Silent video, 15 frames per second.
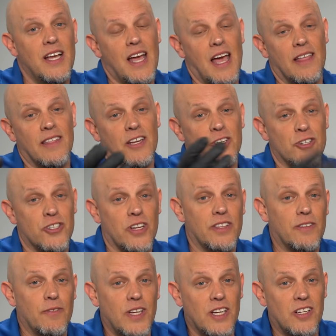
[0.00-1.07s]
And then you shut
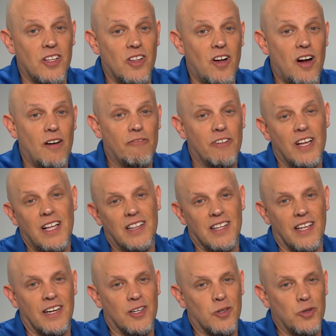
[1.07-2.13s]
the vehicle off,
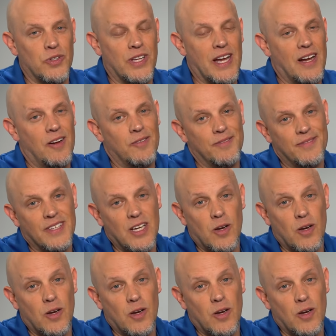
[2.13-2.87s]
let it cool down.